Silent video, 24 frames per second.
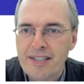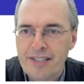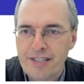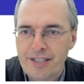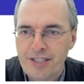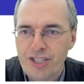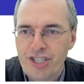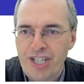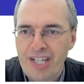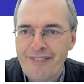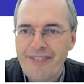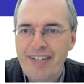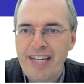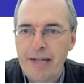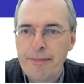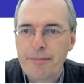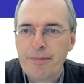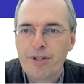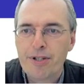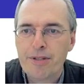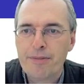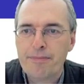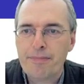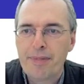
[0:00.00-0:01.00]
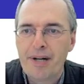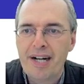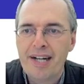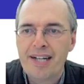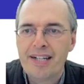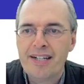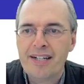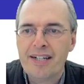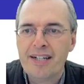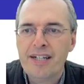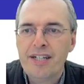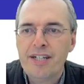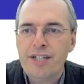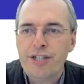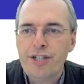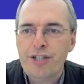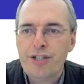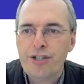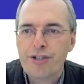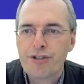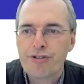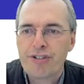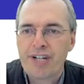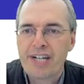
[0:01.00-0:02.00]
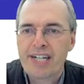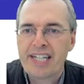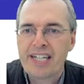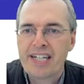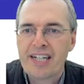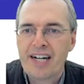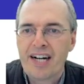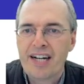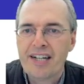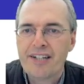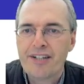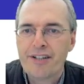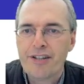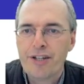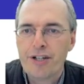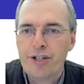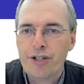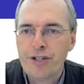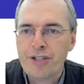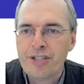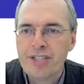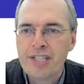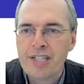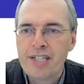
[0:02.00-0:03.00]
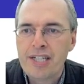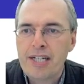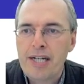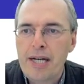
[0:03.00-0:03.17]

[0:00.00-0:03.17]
a JVM compiler running under the hood.